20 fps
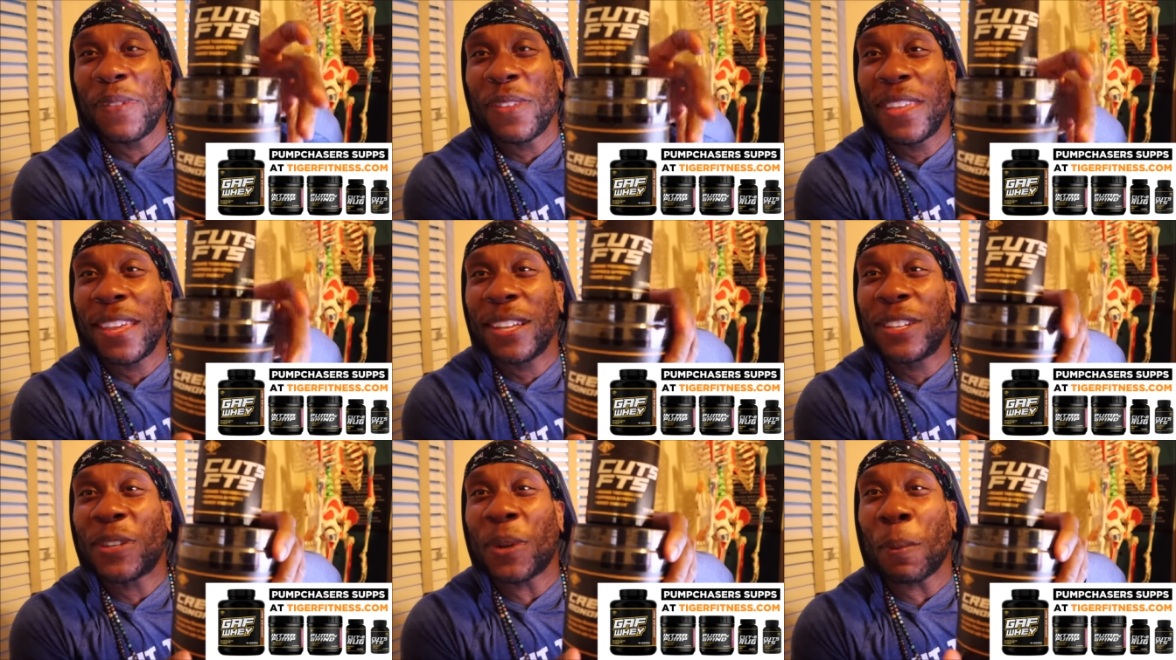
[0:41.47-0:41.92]

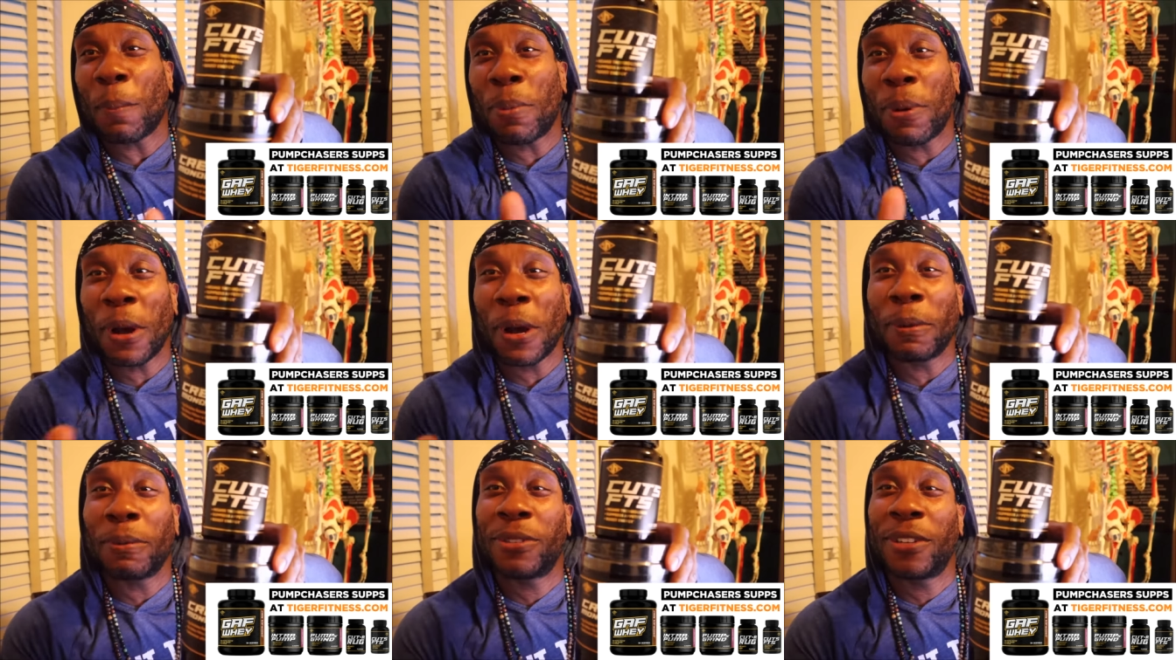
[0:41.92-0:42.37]
Get your
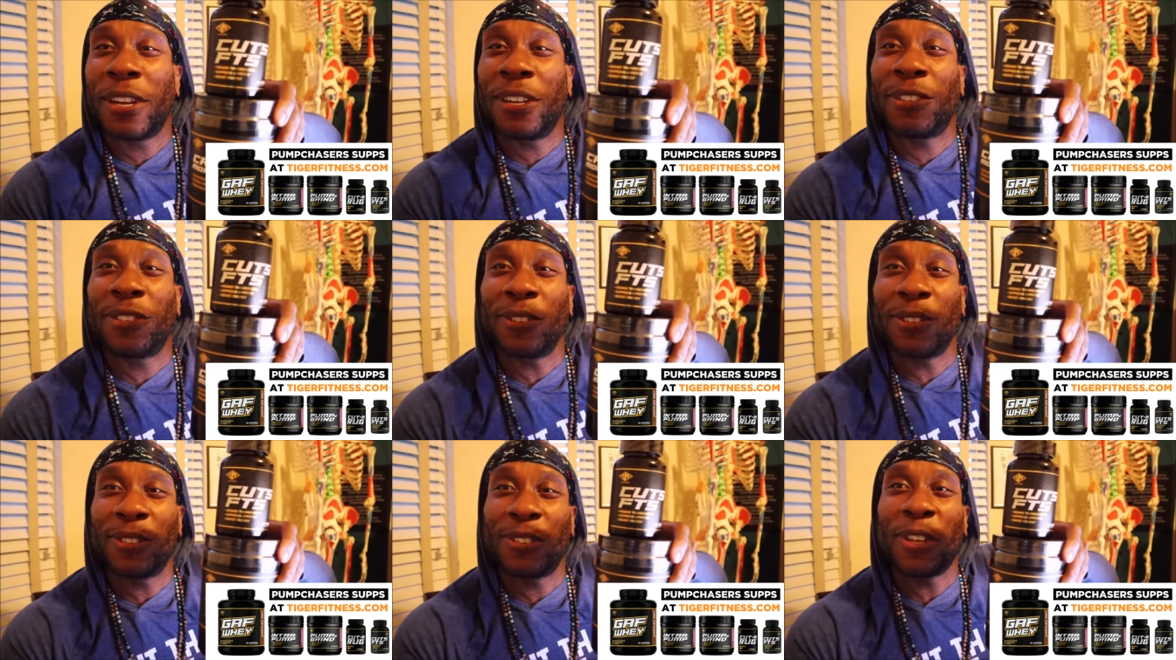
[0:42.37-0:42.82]
Pump
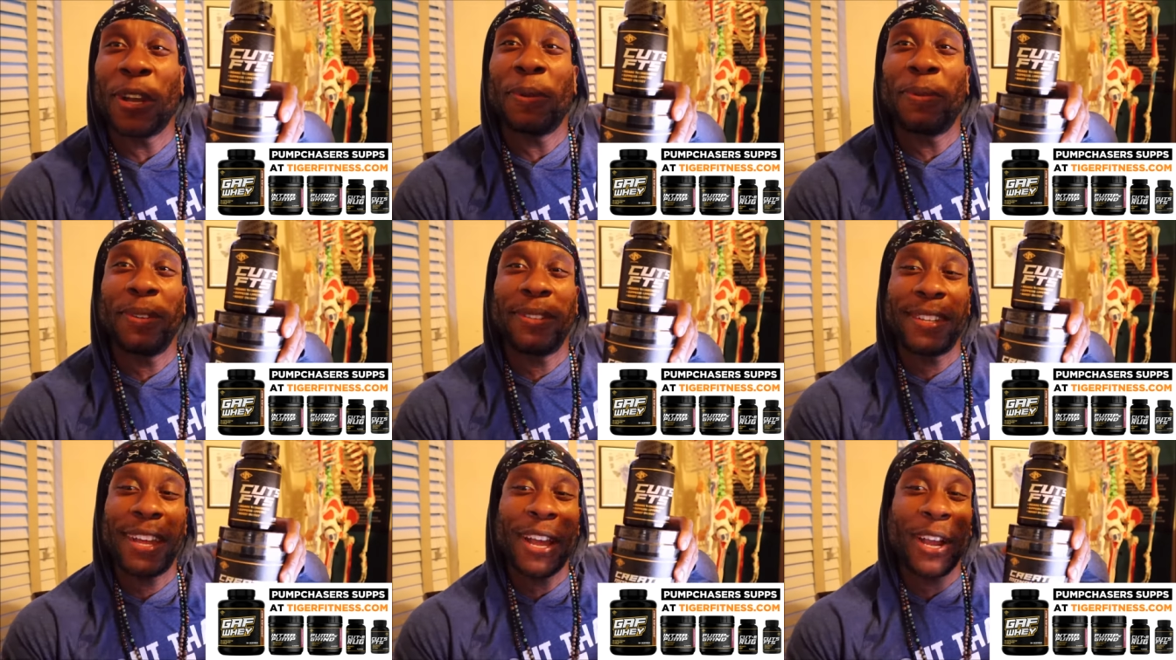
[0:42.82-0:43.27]
Chaser
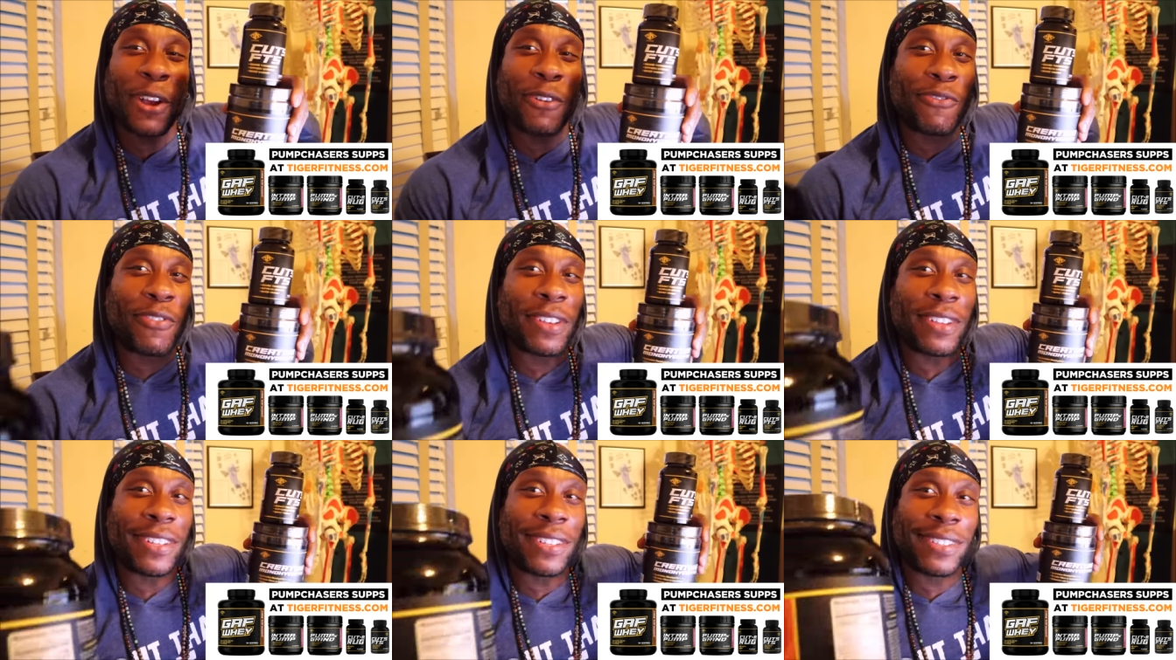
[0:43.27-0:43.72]
stuff at tiger
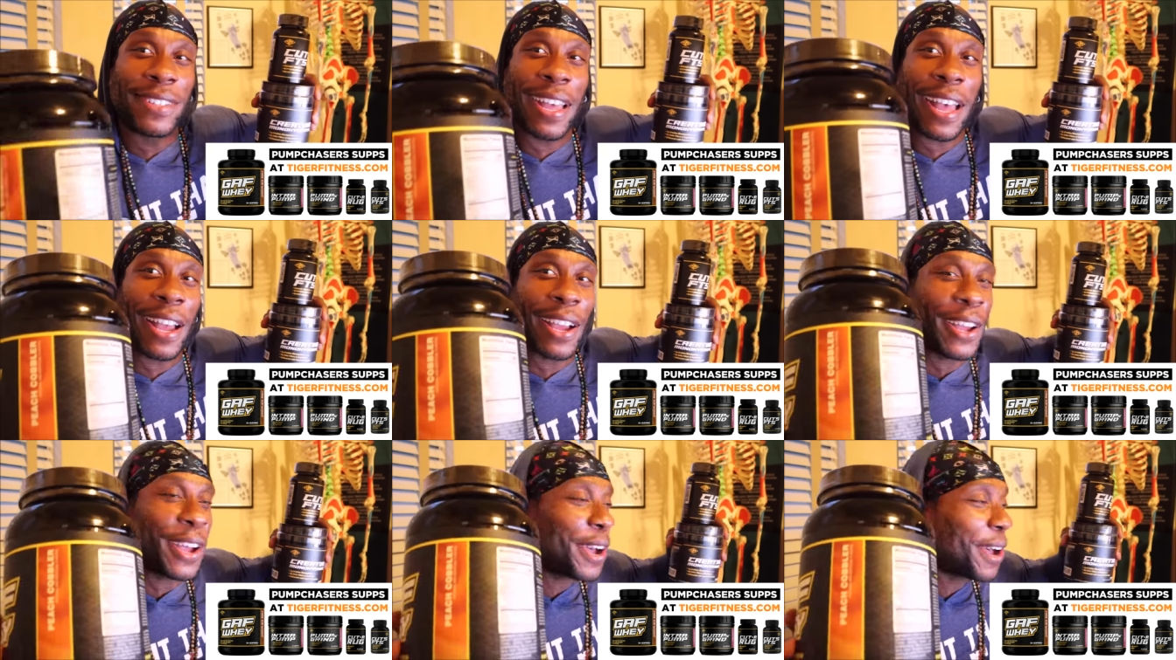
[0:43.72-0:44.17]
fitness
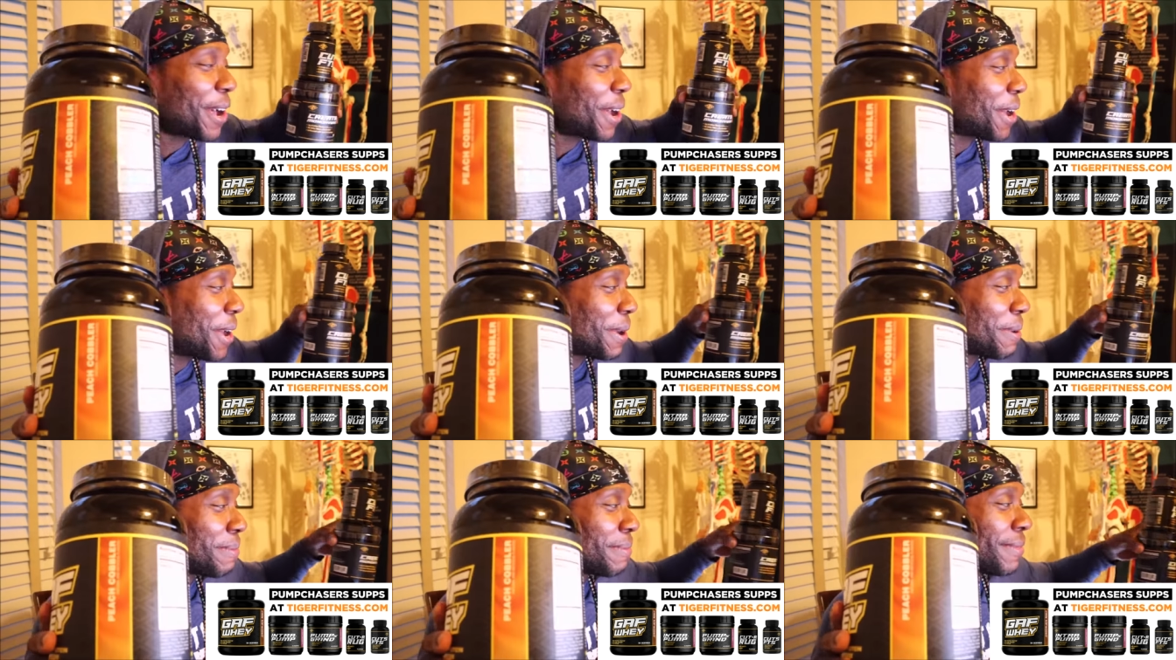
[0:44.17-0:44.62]
dot
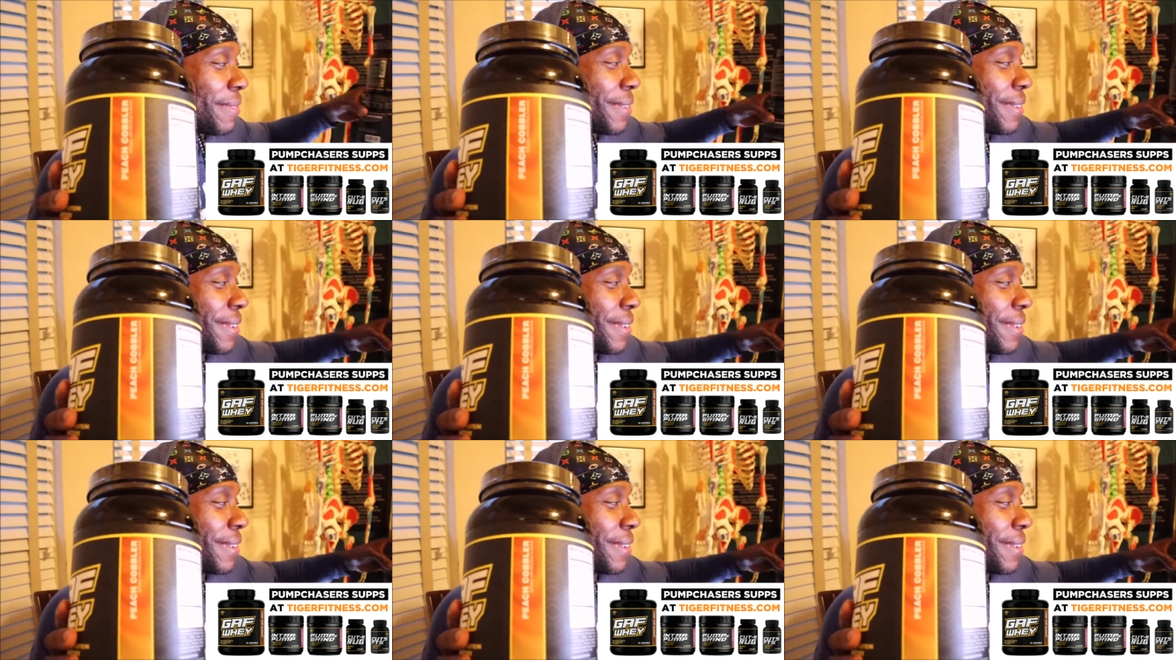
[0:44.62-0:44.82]
com.